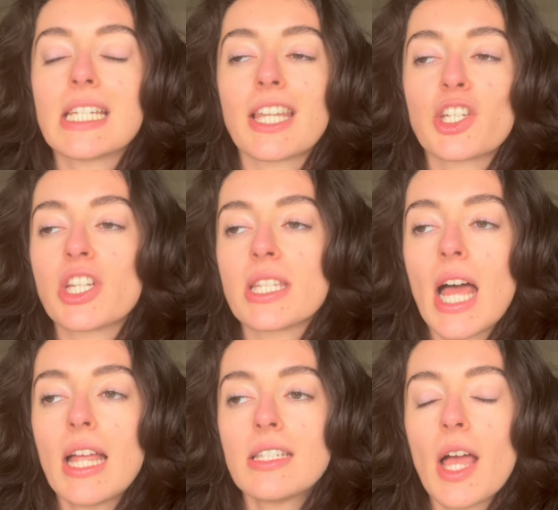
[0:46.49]

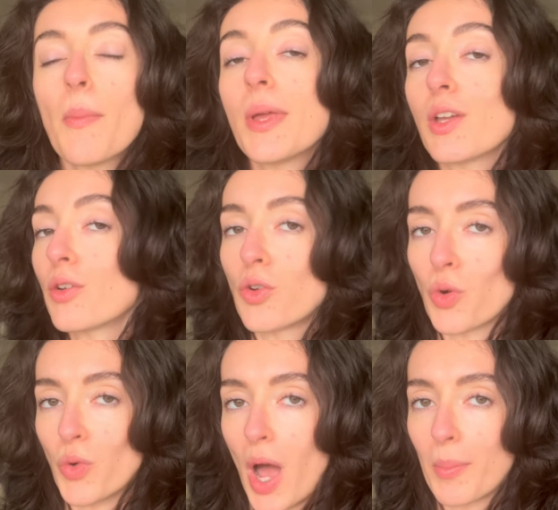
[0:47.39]
delicious, and a bit
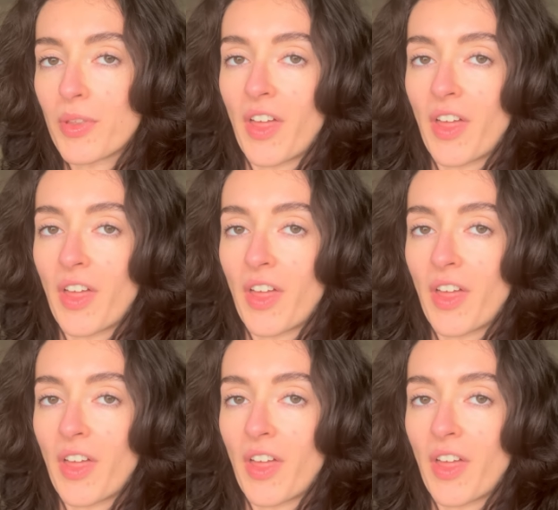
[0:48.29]
grown up,